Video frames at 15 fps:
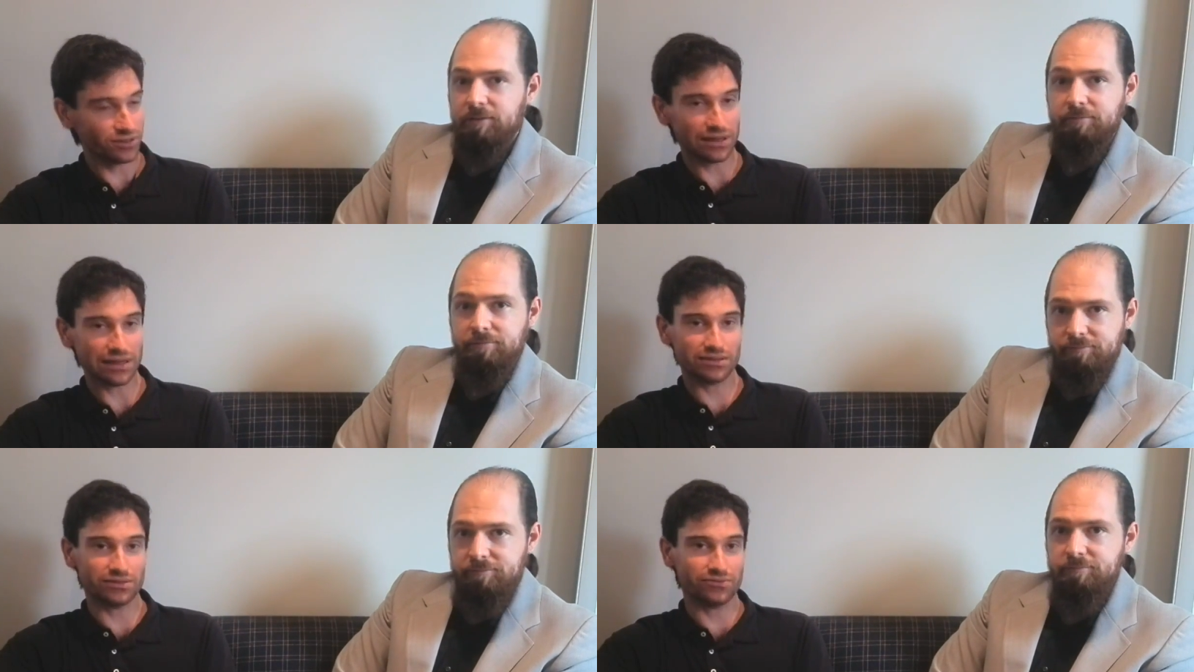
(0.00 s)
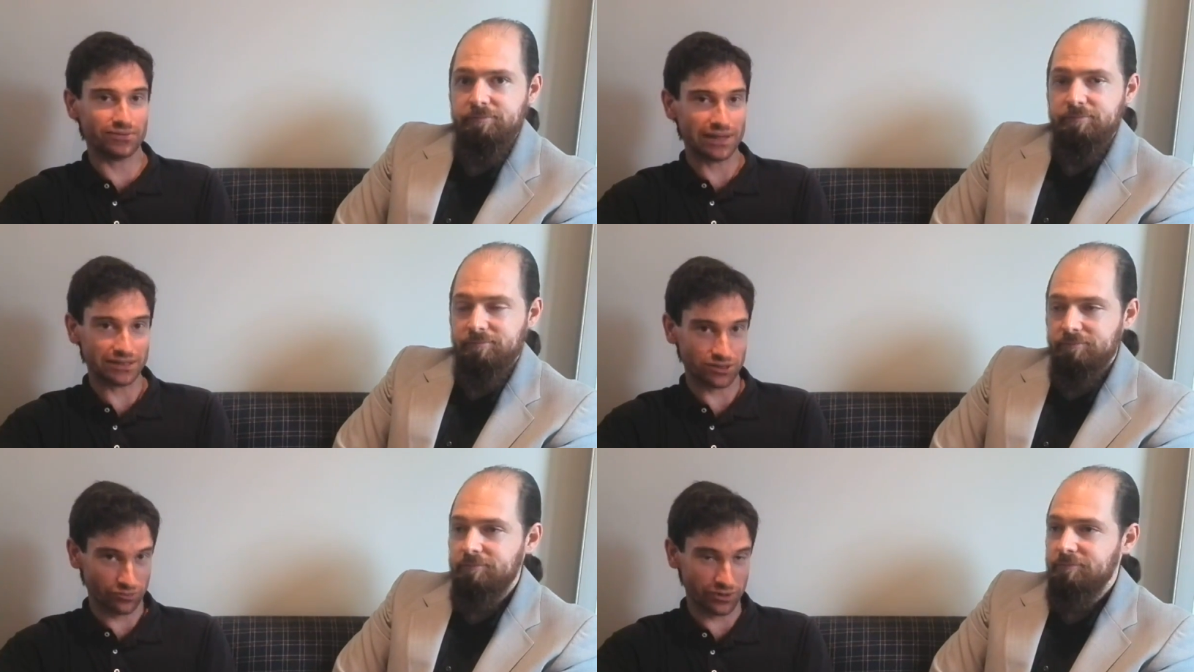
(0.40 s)
Speaker 1: the, that's, the,
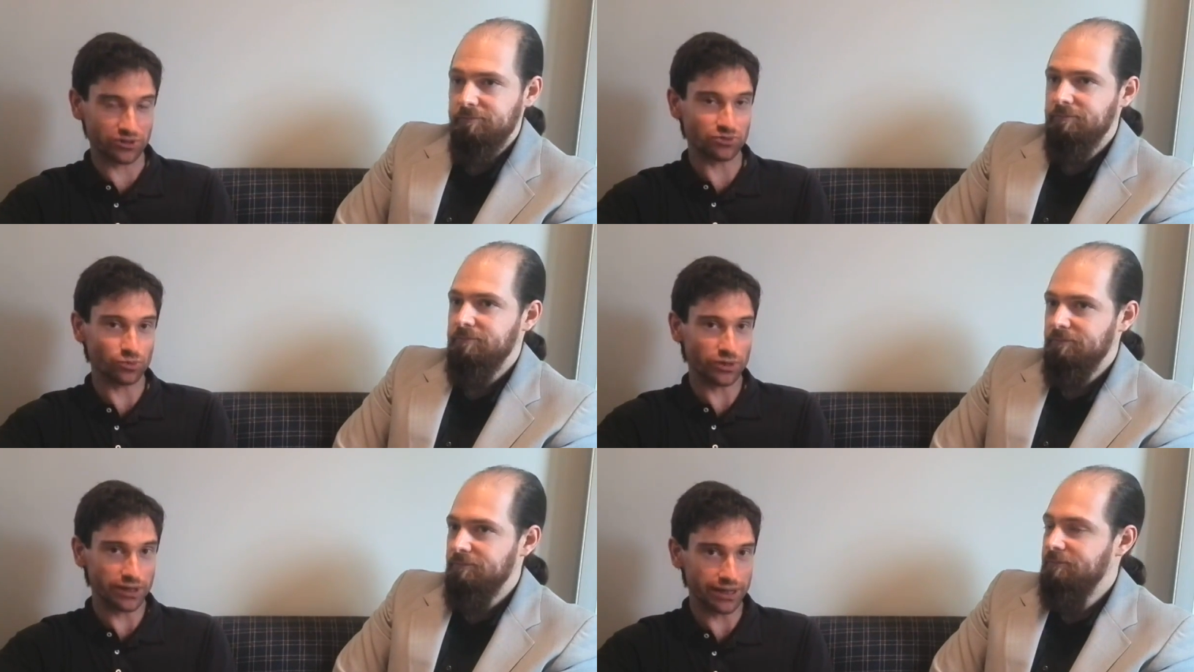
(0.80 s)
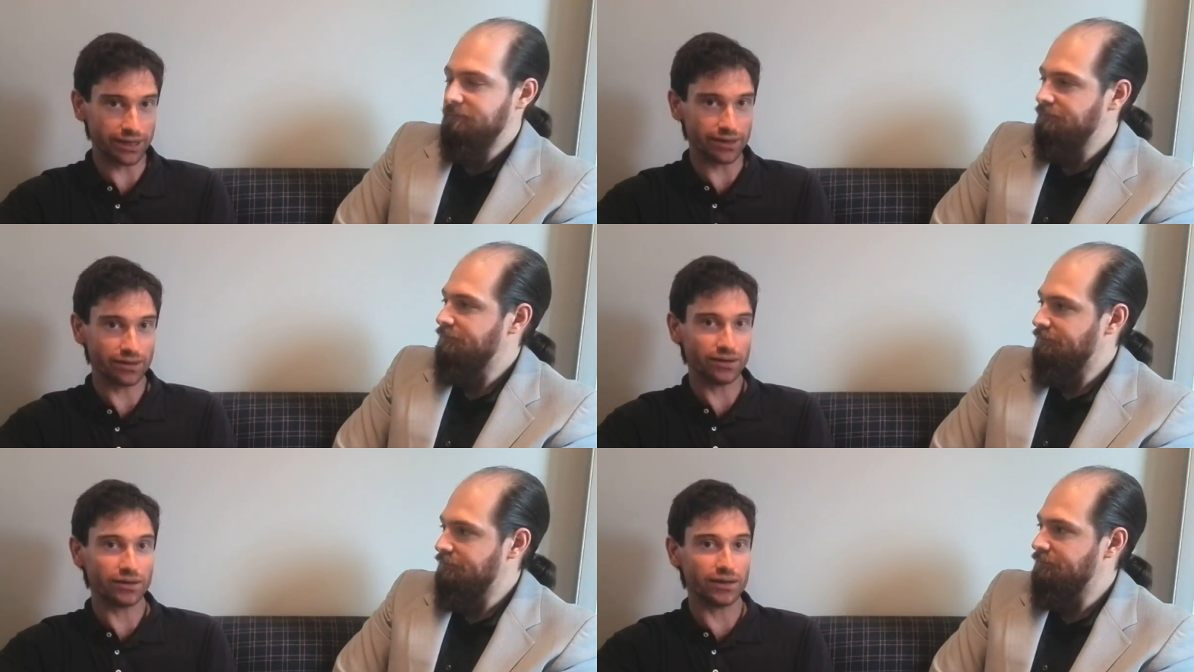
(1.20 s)
that's the reason we're
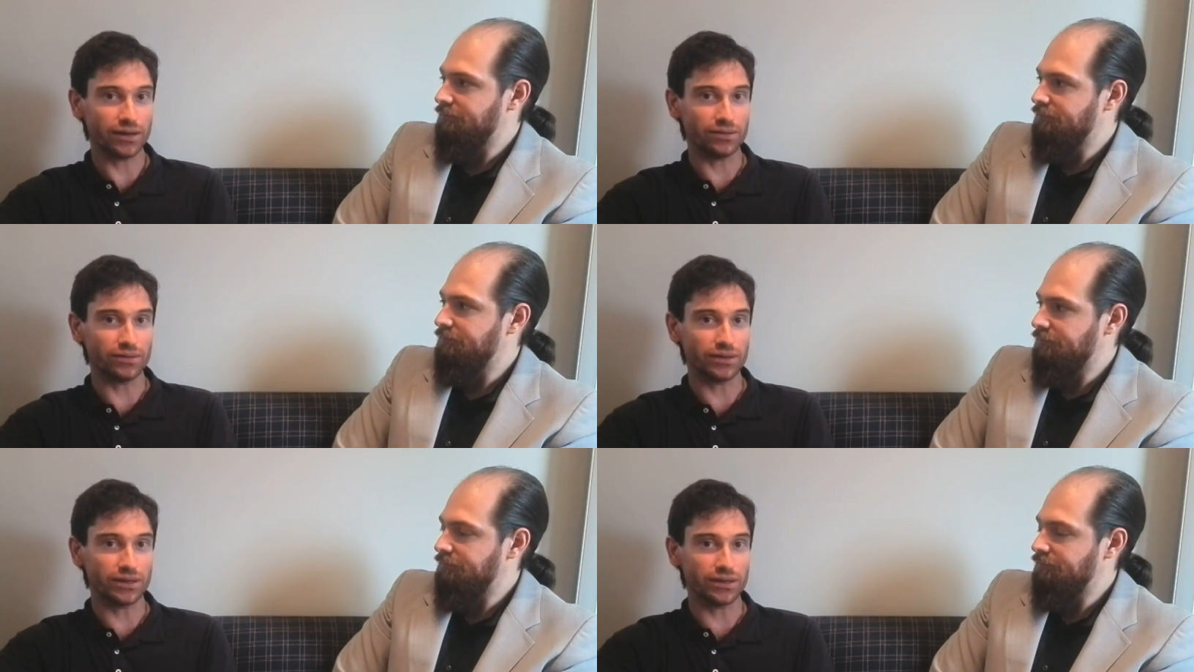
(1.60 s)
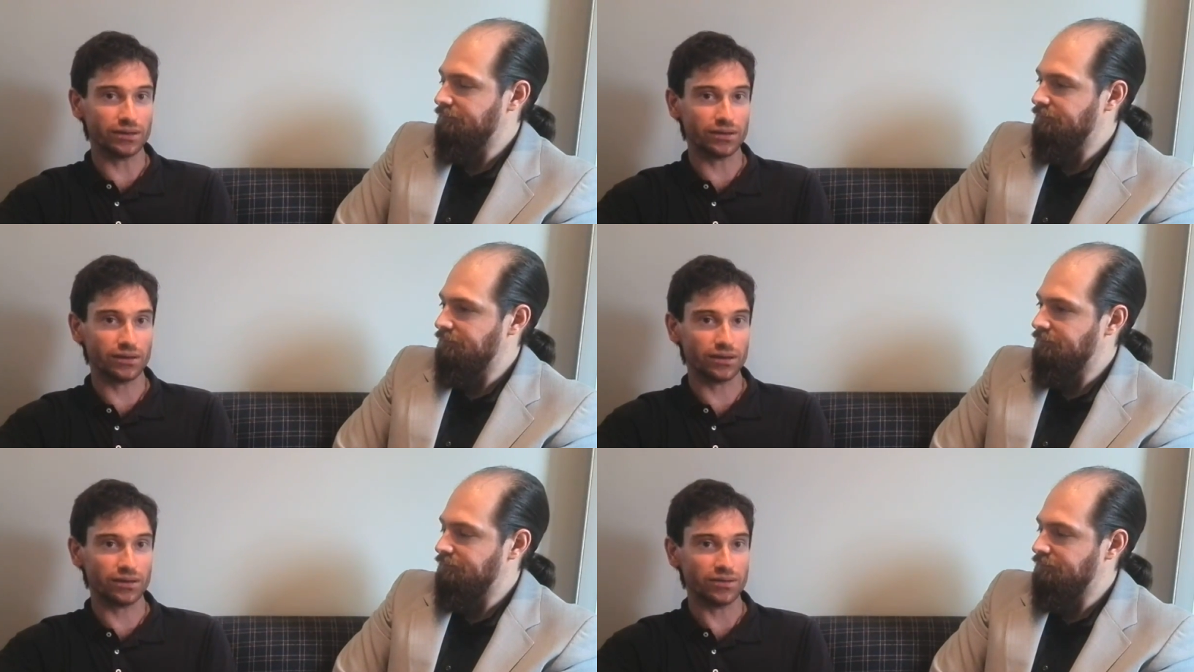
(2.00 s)
here mm. in the
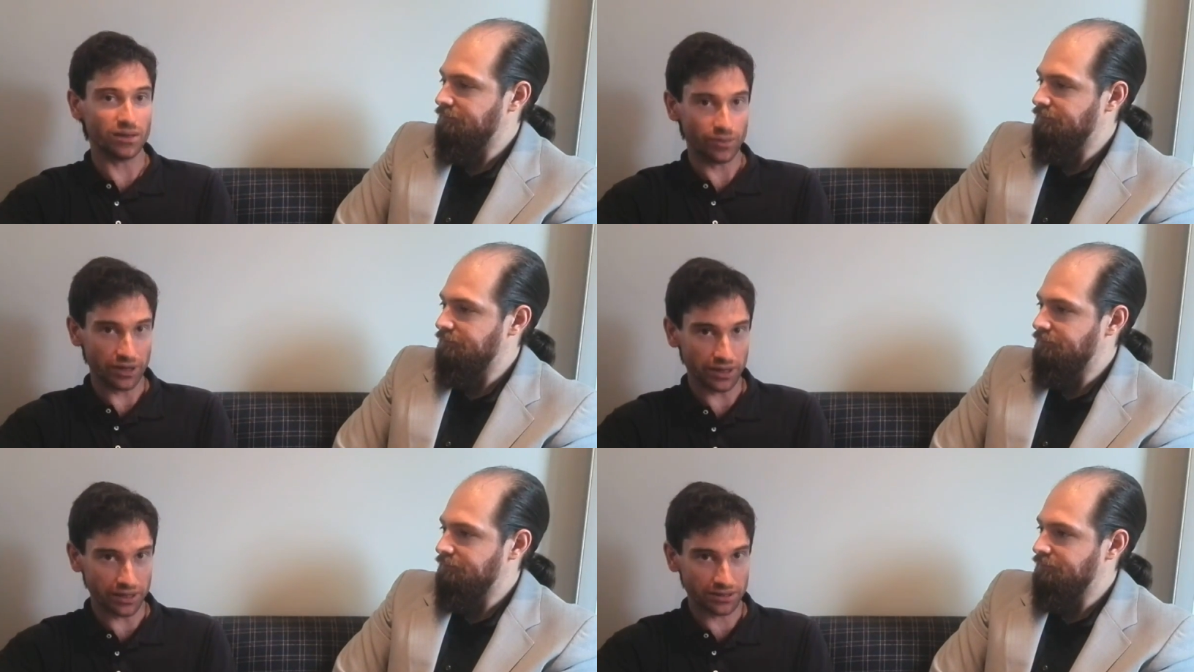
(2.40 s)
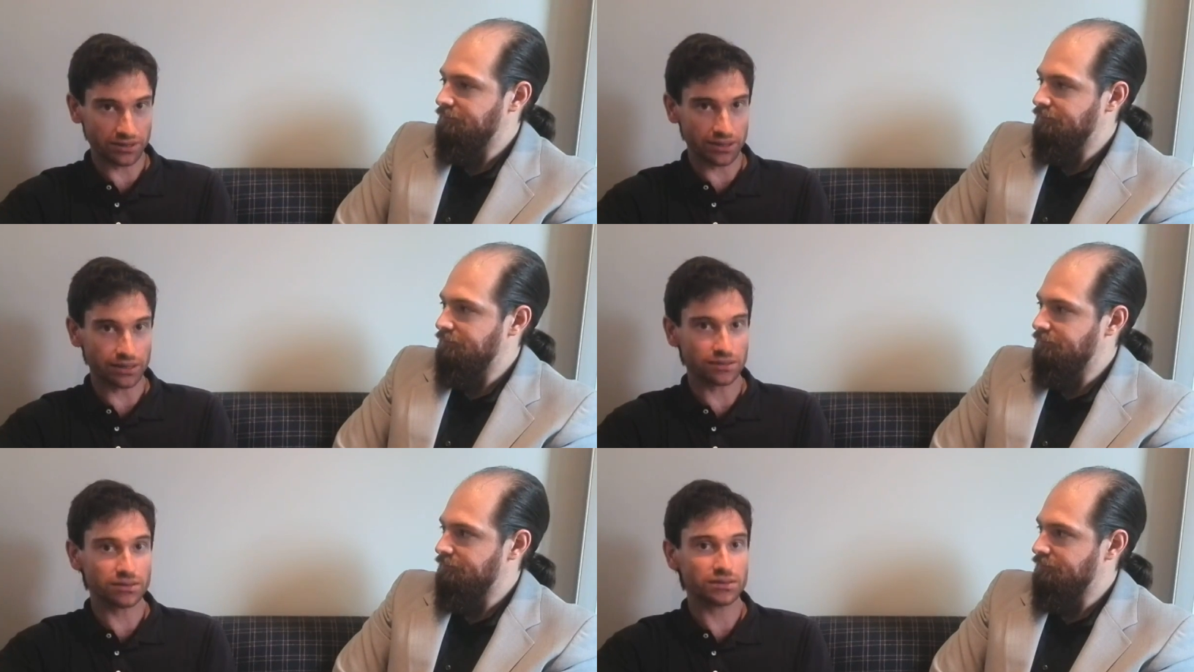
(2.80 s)
in the immediate
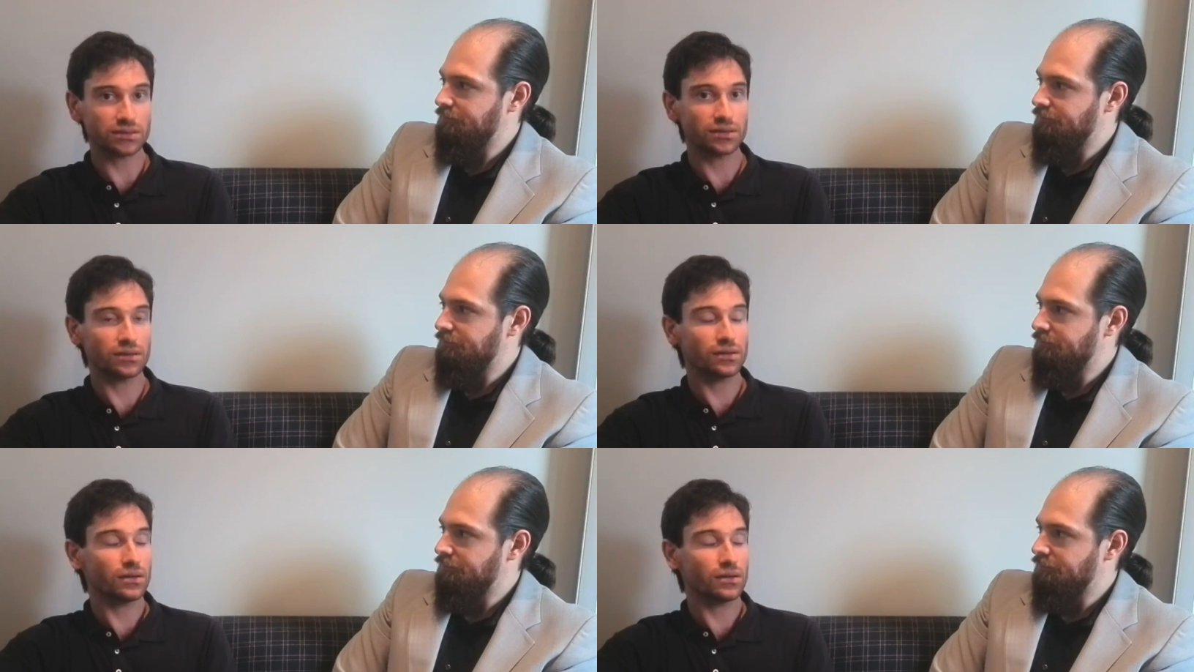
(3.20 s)
sense.